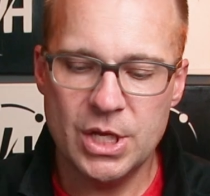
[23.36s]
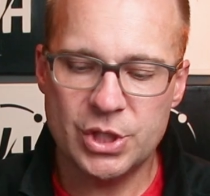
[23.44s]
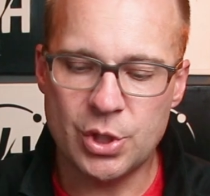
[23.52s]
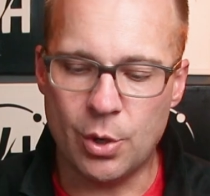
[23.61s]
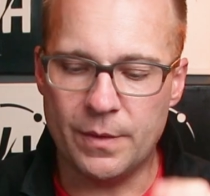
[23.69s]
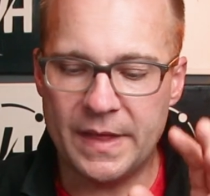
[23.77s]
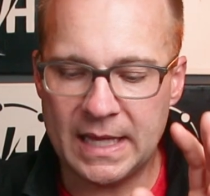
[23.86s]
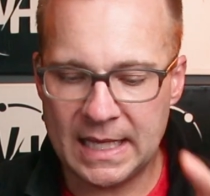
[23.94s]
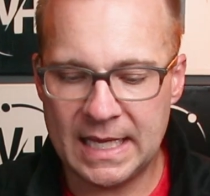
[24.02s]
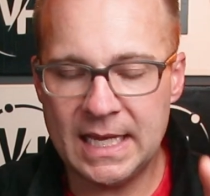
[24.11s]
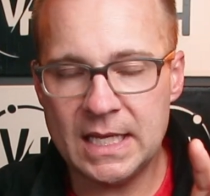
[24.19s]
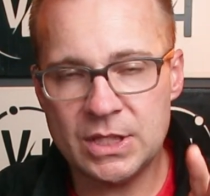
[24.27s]
So the
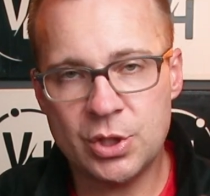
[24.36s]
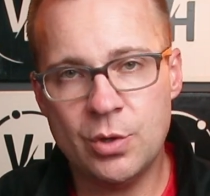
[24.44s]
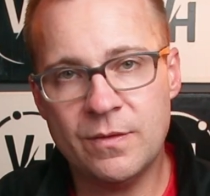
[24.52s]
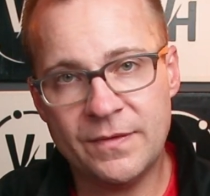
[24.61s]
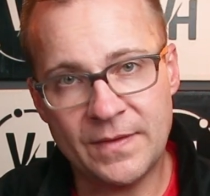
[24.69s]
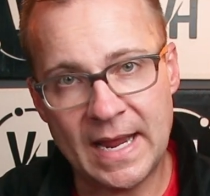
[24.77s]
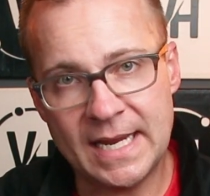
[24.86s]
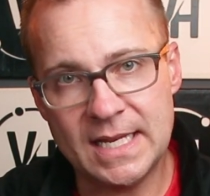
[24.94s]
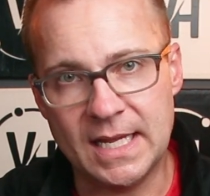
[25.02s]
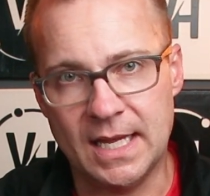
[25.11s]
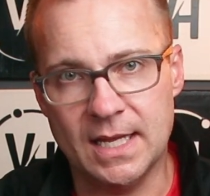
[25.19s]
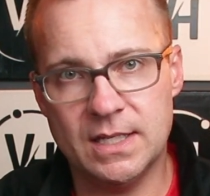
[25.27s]
key to
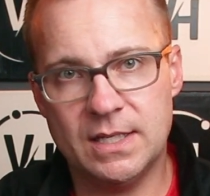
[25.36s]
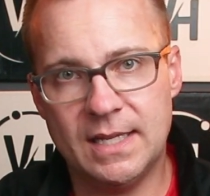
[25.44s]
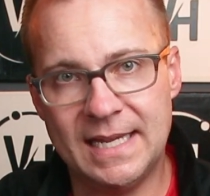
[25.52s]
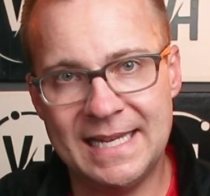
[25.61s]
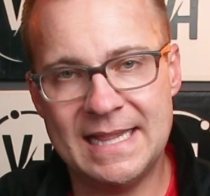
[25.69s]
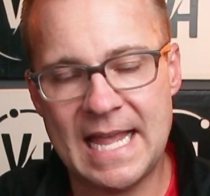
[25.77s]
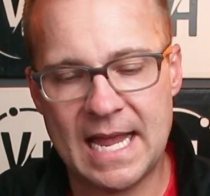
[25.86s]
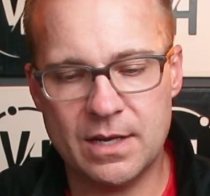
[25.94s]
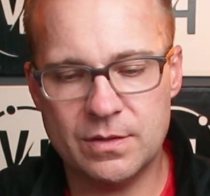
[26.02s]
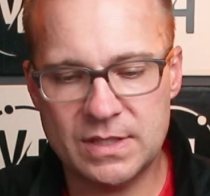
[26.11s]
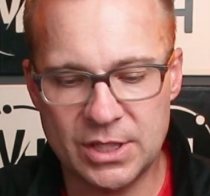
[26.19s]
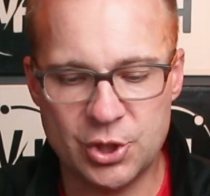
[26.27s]
finding it in
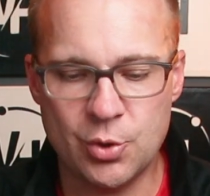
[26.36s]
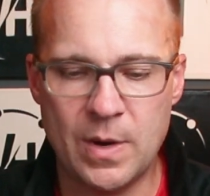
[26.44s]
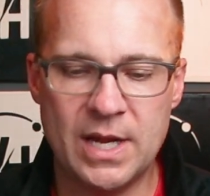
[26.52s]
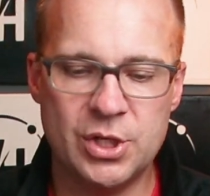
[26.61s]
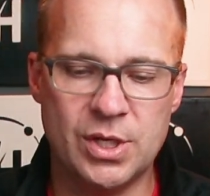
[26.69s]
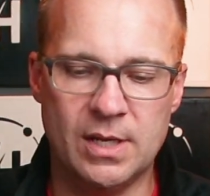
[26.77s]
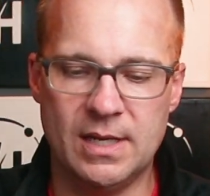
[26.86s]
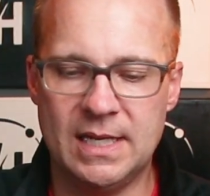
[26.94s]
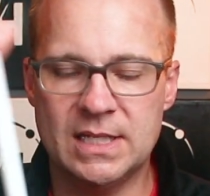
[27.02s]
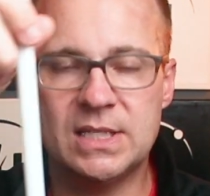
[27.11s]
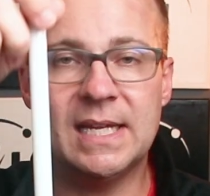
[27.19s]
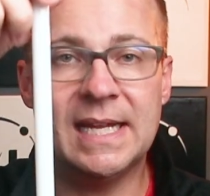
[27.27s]
that situation
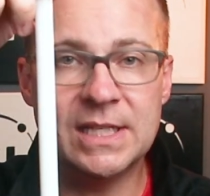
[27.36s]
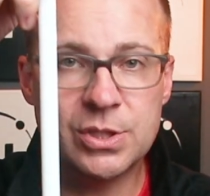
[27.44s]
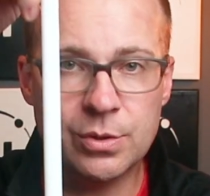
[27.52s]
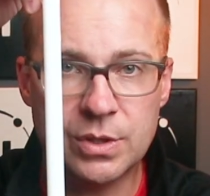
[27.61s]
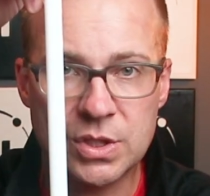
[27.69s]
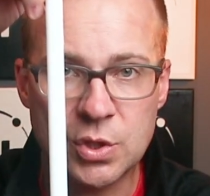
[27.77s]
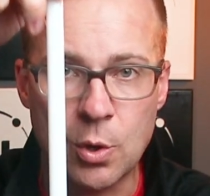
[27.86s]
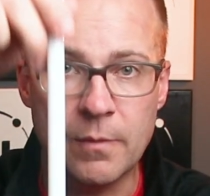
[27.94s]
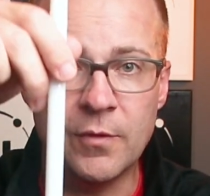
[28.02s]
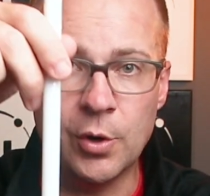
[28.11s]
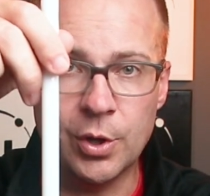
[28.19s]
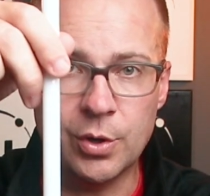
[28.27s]
is to insert the
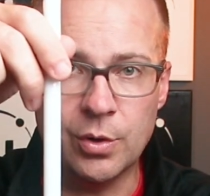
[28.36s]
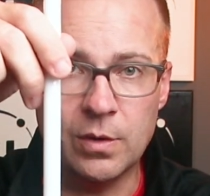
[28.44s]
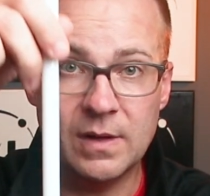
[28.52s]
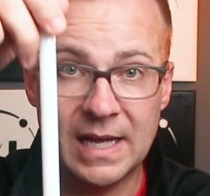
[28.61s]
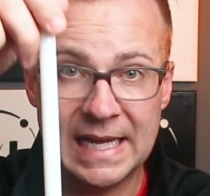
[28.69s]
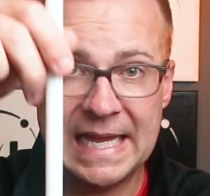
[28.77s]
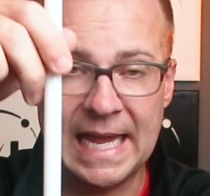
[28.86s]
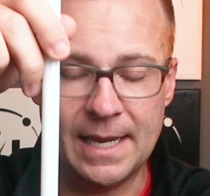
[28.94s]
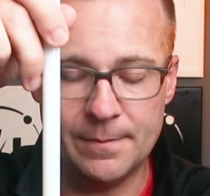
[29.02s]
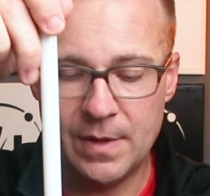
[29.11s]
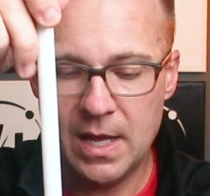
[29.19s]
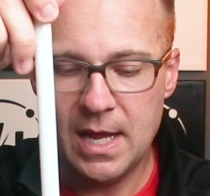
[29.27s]
scope vertical
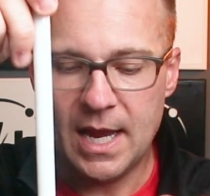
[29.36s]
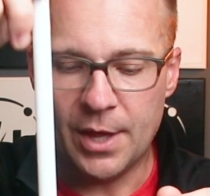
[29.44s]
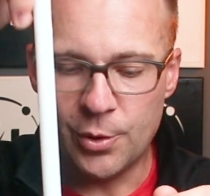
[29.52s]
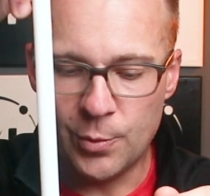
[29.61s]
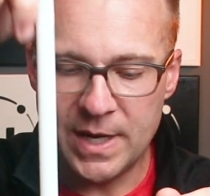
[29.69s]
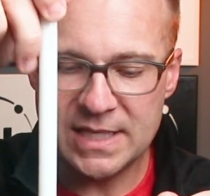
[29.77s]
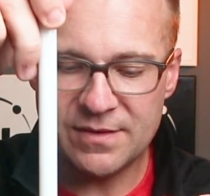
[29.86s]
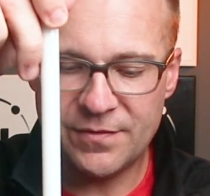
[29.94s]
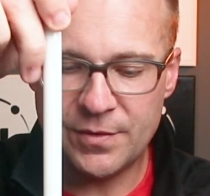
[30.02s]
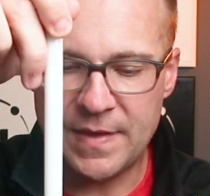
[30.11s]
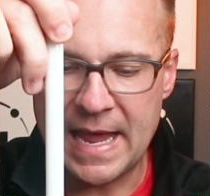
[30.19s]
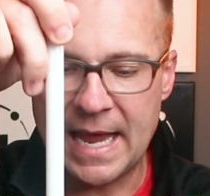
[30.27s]
again. And the reason
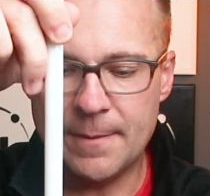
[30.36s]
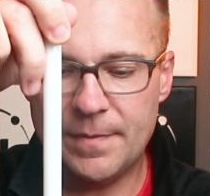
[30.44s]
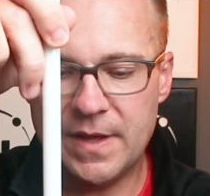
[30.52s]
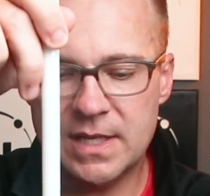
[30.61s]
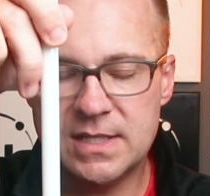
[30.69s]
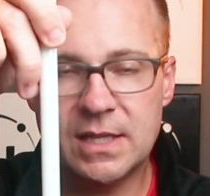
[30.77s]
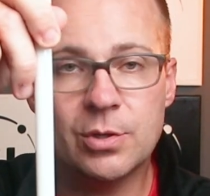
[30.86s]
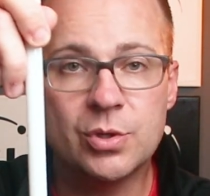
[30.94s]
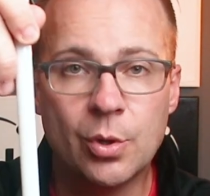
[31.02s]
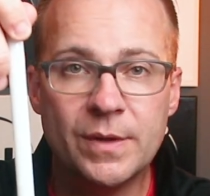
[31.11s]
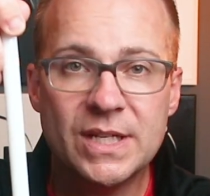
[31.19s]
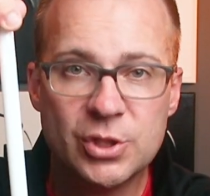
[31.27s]
for that is that
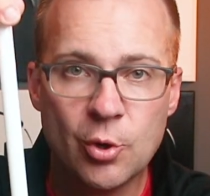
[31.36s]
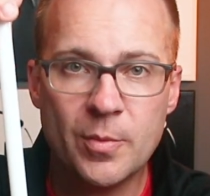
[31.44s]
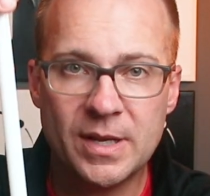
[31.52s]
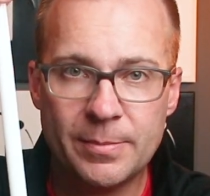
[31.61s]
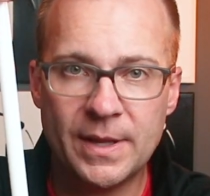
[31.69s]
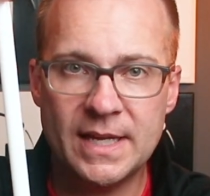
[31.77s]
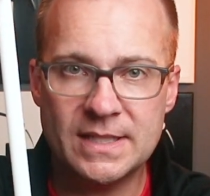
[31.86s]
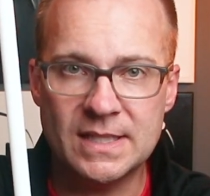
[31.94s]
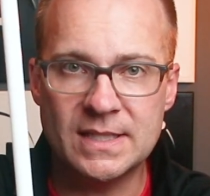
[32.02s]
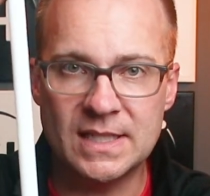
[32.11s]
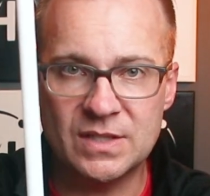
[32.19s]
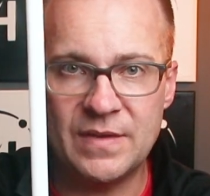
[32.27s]
there's only so many
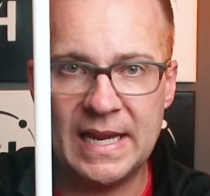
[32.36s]
places this